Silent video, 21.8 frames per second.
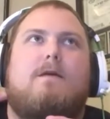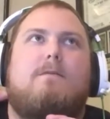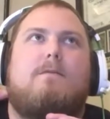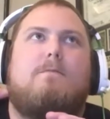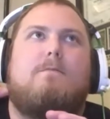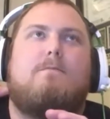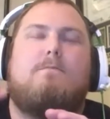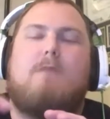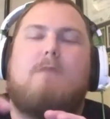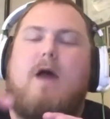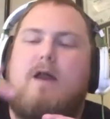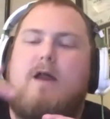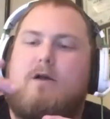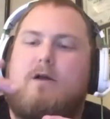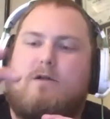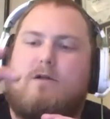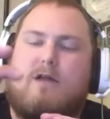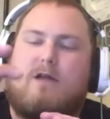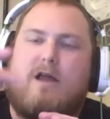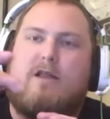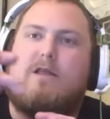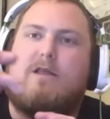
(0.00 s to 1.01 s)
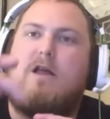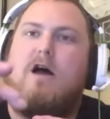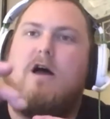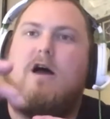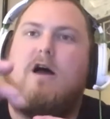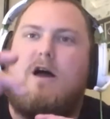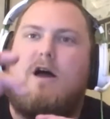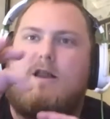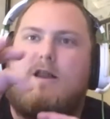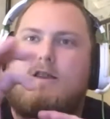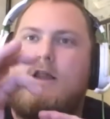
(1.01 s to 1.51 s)
metal like
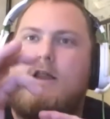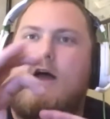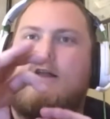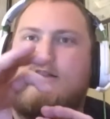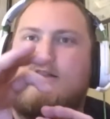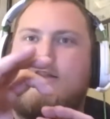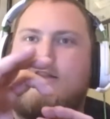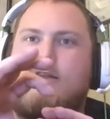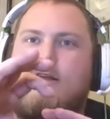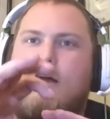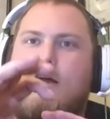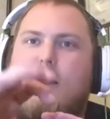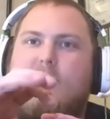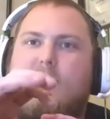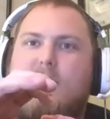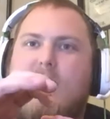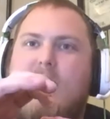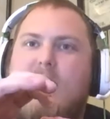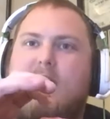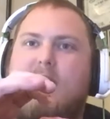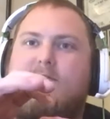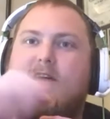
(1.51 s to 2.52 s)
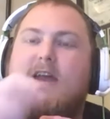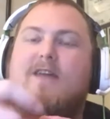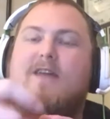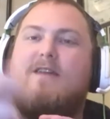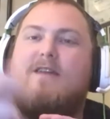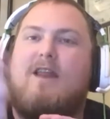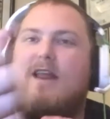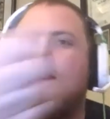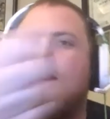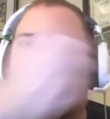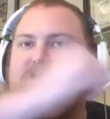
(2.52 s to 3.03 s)
uh, nut on the end of it,
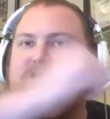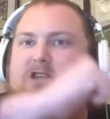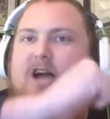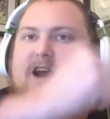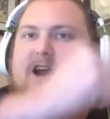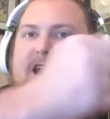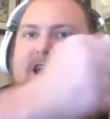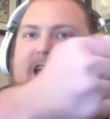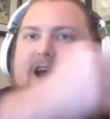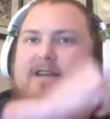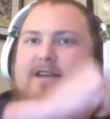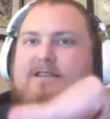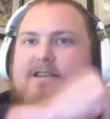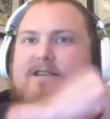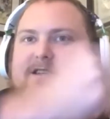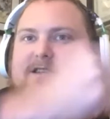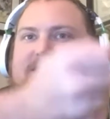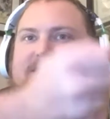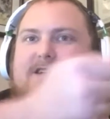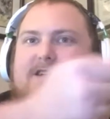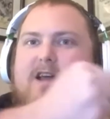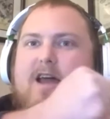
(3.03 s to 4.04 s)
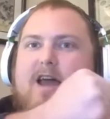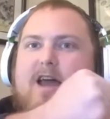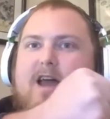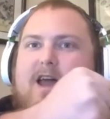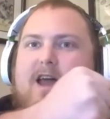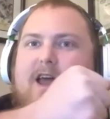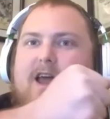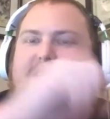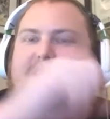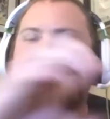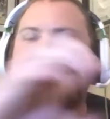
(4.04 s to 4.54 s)
and then it just kind of has this,
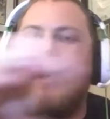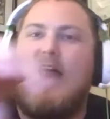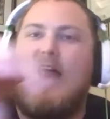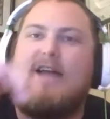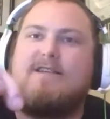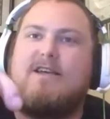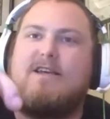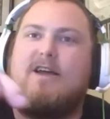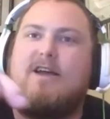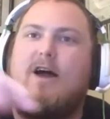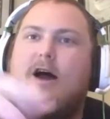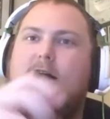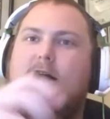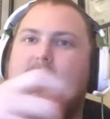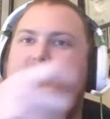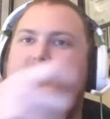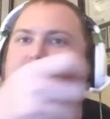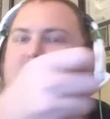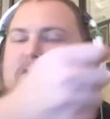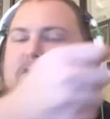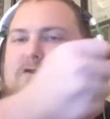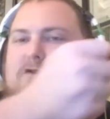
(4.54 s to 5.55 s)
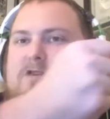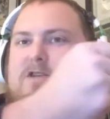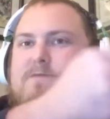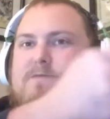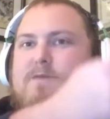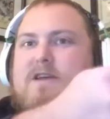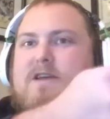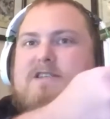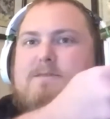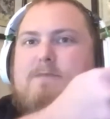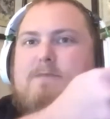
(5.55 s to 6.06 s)
it's a hexagon, and then there's this
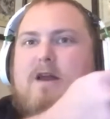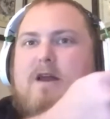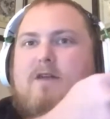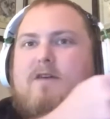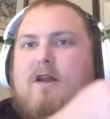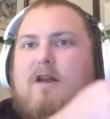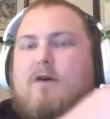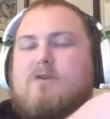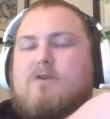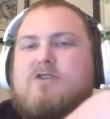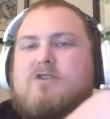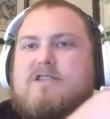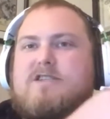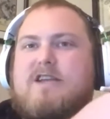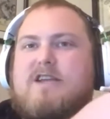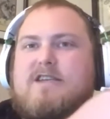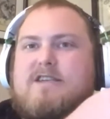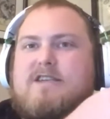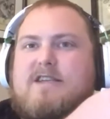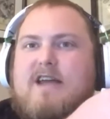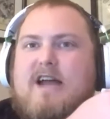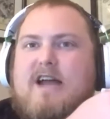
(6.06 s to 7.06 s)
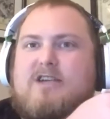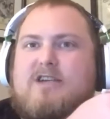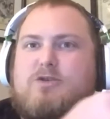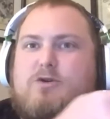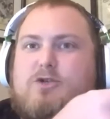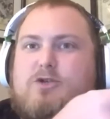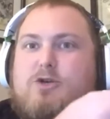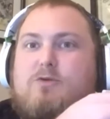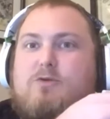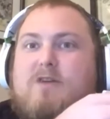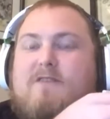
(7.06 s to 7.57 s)
piece of metal that always just stays attached to
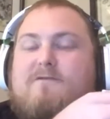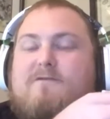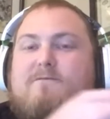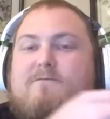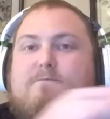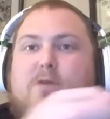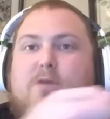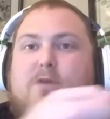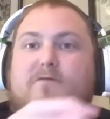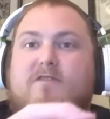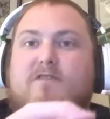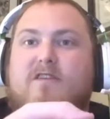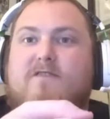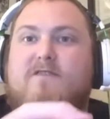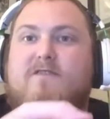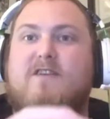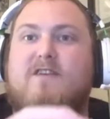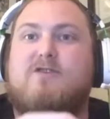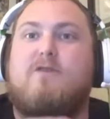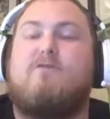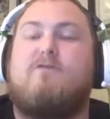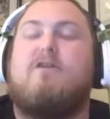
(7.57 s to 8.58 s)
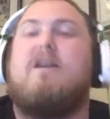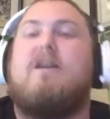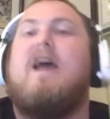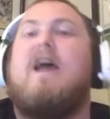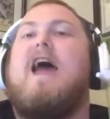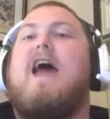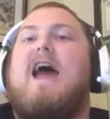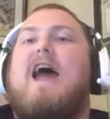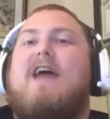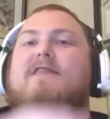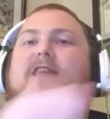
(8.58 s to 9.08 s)
it too that perfectly fits over it,
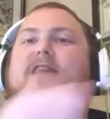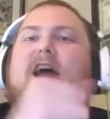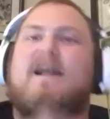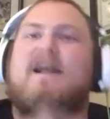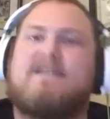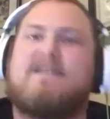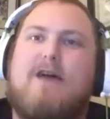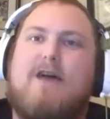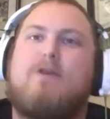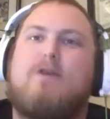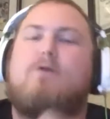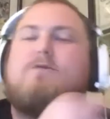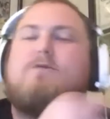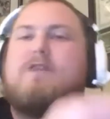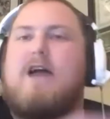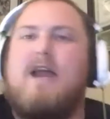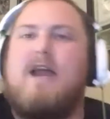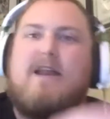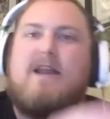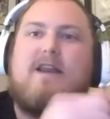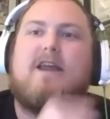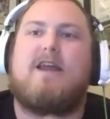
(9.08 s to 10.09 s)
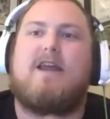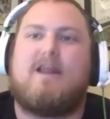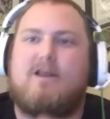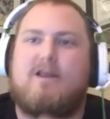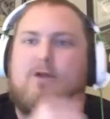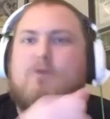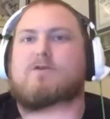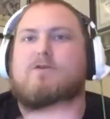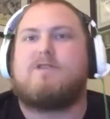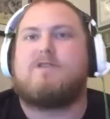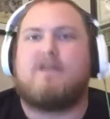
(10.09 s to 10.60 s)
and that's how you tighten it and
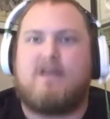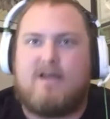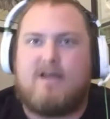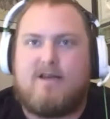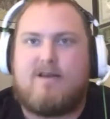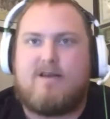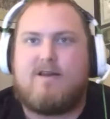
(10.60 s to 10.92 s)
loosen it.